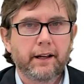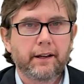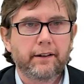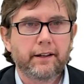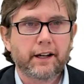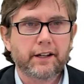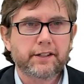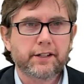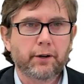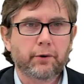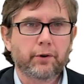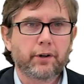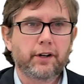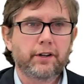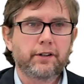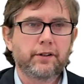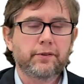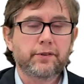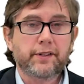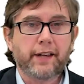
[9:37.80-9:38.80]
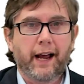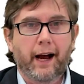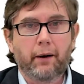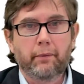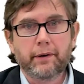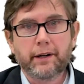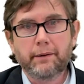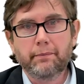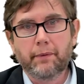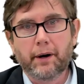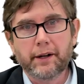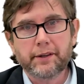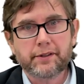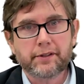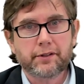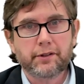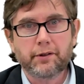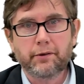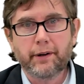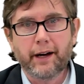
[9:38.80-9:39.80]
Next thing we're going to do is, how many months
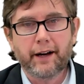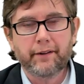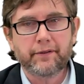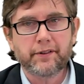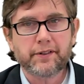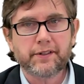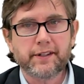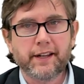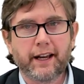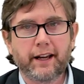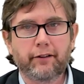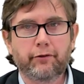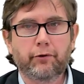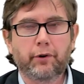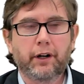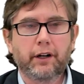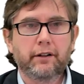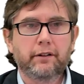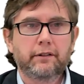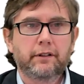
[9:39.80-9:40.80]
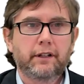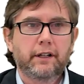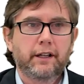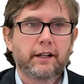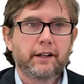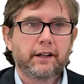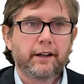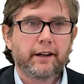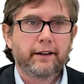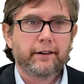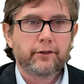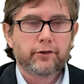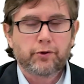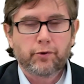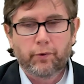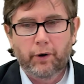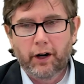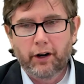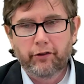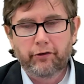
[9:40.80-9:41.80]
do you have to save? Well,
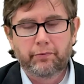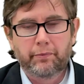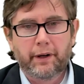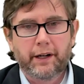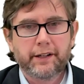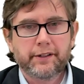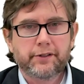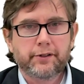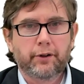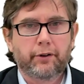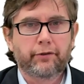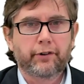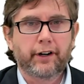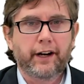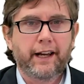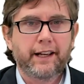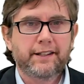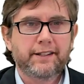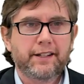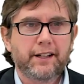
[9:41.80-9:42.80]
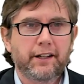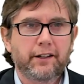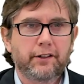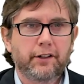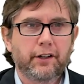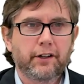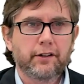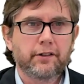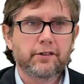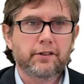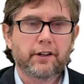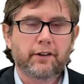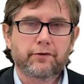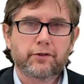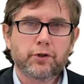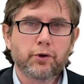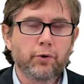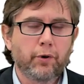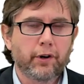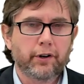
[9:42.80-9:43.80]
12 months over 18 years, you have
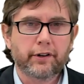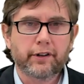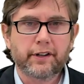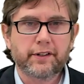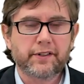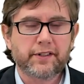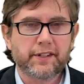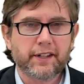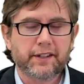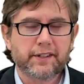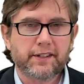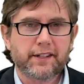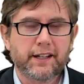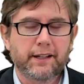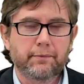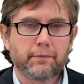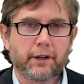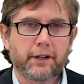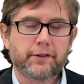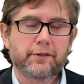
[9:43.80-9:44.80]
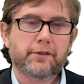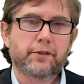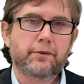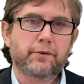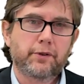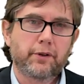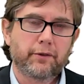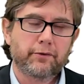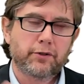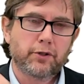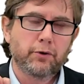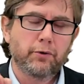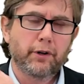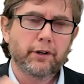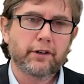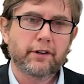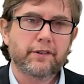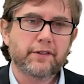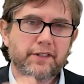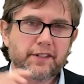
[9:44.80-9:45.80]
216 months. So you have
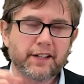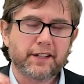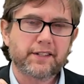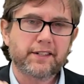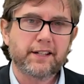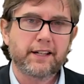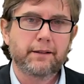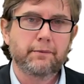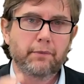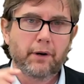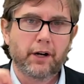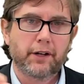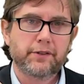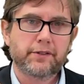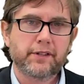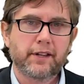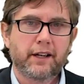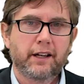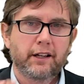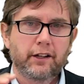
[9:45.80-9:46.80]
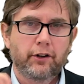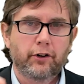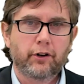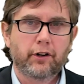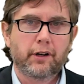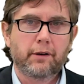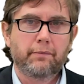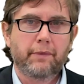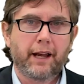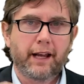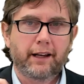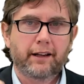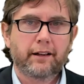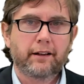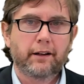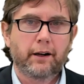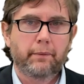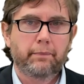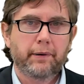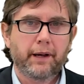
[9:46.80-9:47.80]
216 months, you're going to make
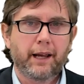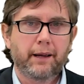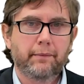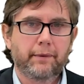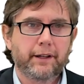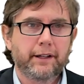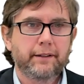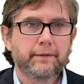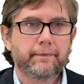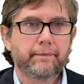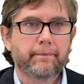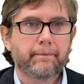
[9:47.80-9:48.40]
a payment.